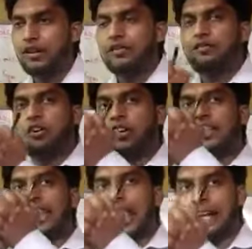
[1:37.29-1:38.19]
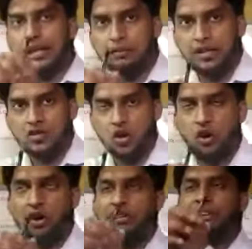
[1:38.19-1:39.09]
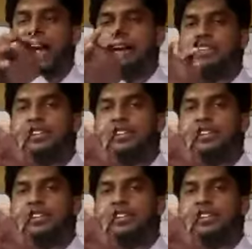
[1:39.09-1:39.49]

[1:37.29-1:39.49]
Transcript: for the agreement of having